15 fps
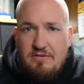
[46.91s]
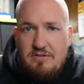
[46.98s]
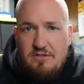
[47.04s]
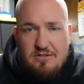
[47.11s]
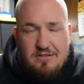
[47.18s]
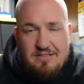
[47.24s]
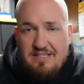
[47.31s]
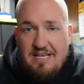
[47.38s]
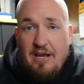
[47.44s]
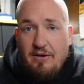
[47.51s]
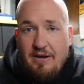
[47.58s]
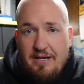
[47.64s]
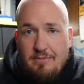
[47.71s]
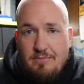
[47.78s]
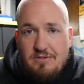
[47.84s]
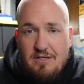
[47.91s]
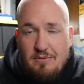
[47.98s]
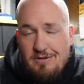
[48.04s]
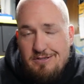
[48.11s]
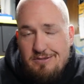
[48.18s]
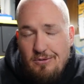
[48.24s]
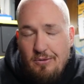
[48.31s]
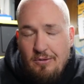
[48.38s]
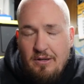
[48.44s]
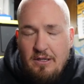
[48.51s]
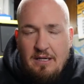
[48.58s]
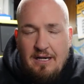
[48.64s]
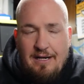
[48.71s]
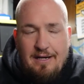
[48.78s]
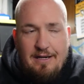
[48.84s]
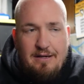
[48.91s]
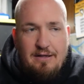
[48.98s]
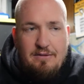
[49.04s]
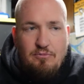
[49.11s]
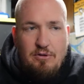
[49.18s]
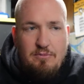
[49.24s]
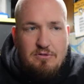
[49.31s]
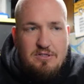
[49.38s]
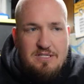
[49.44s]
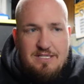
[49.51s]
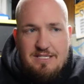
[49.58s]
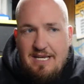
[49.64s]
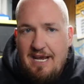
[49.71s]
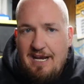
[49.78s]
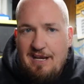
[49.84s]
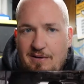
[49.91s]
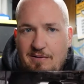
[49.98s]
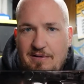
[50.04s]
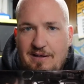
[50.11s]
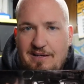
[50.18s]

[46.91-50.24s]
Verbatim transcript: sale items that we sold. We were sick.